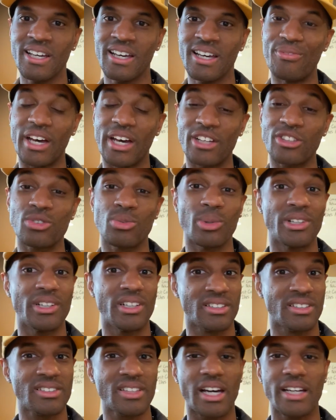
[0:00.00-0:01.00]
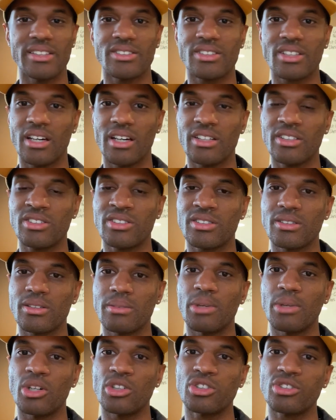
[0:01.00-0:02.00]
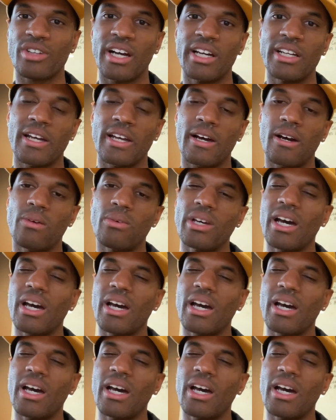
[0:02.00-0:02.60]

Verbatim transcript: Uh, that's what excites us the most right now.